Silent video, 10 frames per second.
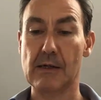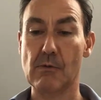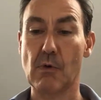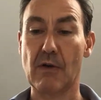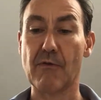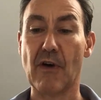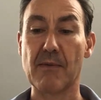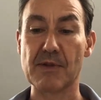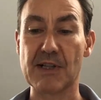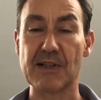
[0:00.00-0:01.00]
what can
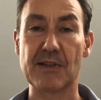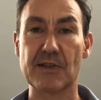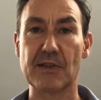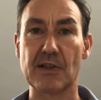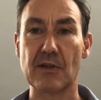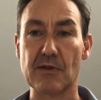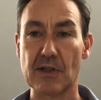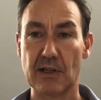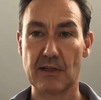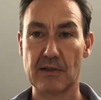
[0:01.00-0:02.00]
pharmacists do
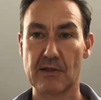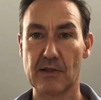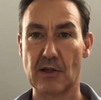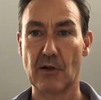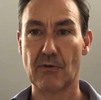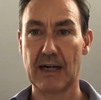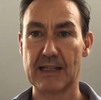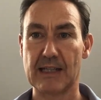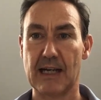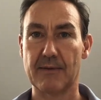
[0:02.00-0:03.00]
to
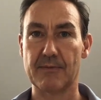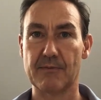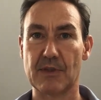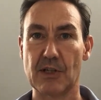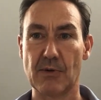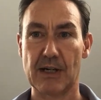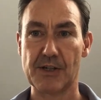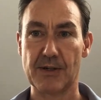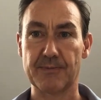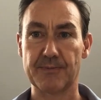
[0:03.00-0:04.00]
correct that
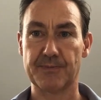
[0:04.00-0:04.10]
situation?